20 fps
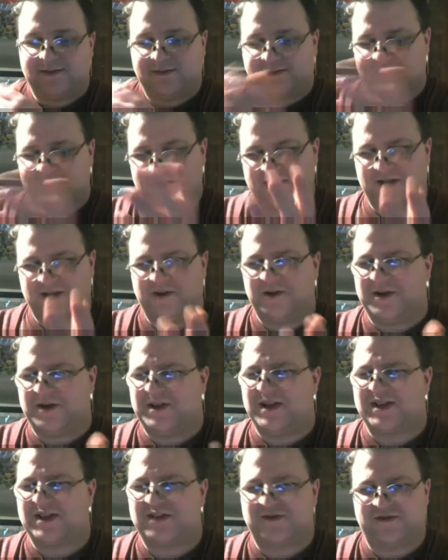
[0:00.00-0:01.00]
So
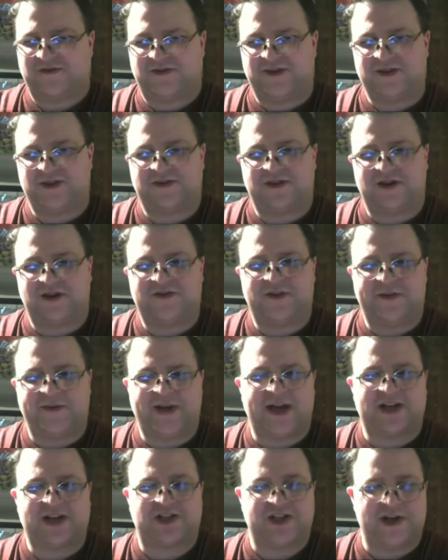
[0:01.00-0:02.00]
in the third film,
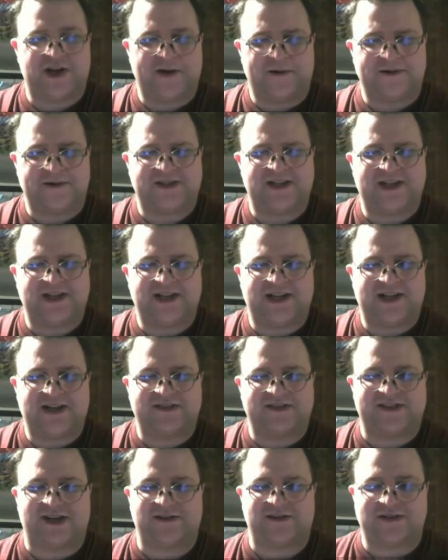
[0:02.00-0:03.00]
he actually owns it, and he
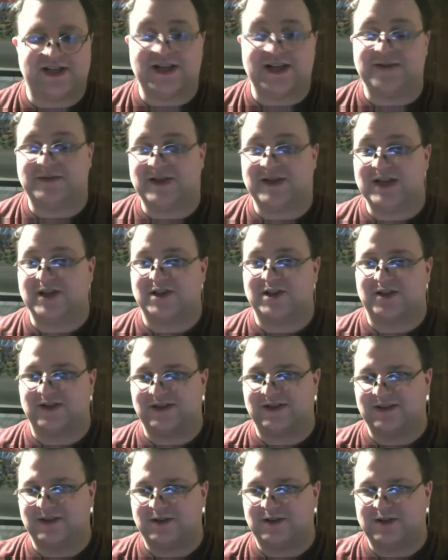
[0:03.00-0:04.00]
gives out team
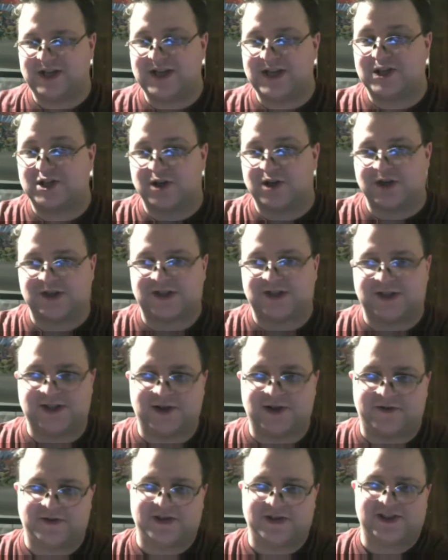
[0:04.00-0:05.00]
t-shirts, you
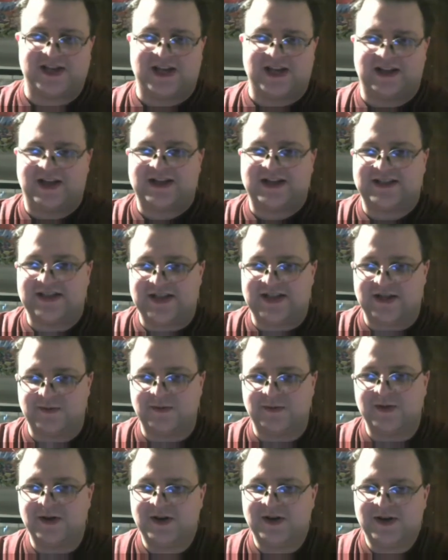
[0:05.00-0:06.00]
know, for the Sandlot
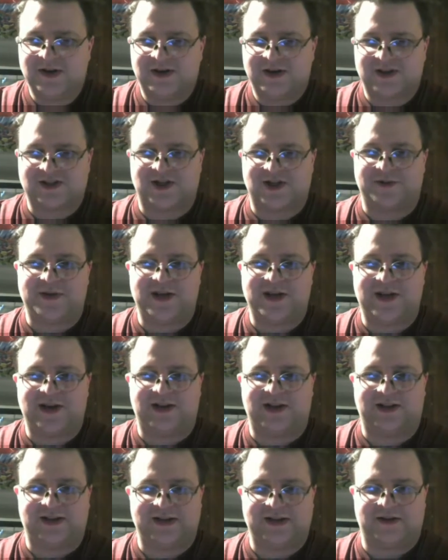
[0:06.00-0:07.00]
team, because they're going to be in
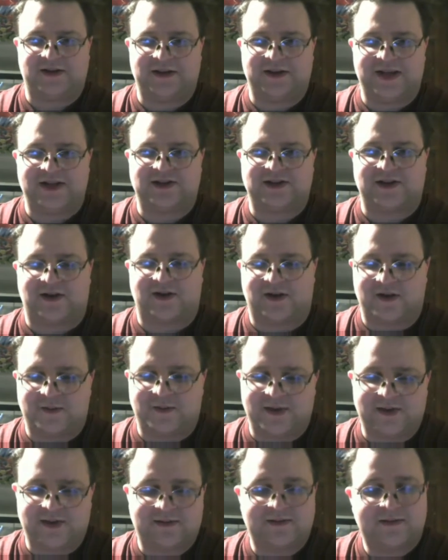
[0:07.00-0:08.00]
a Little League
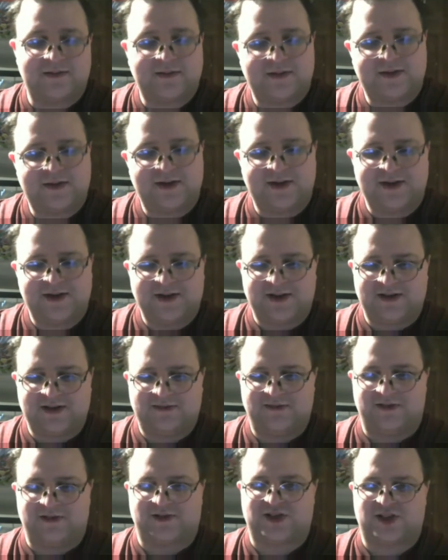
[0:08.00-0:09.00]
tournament
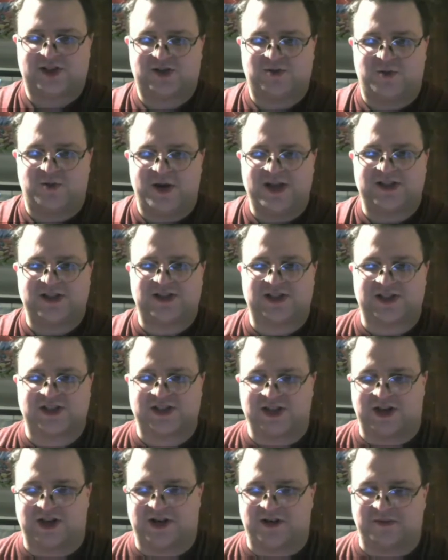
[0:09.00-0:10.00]
with
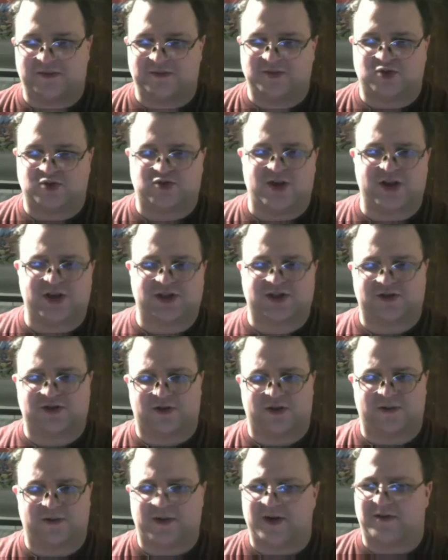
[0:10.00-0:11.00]
Squints,
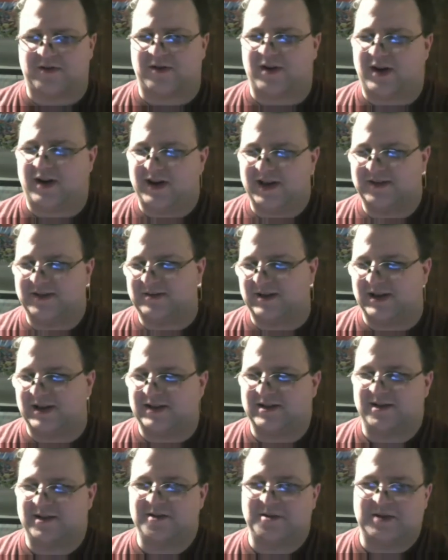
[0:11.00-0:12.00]
drugstore or whatever on it.
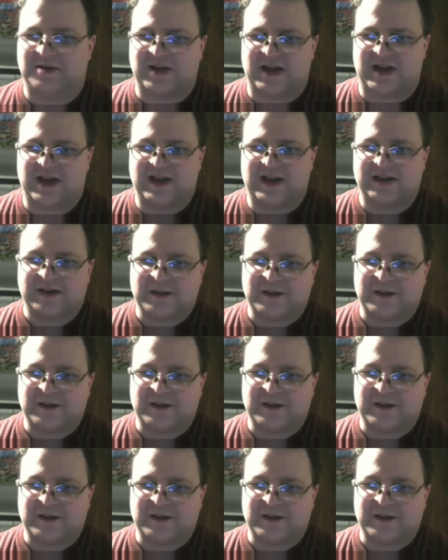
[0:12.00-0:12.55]
Like, okay,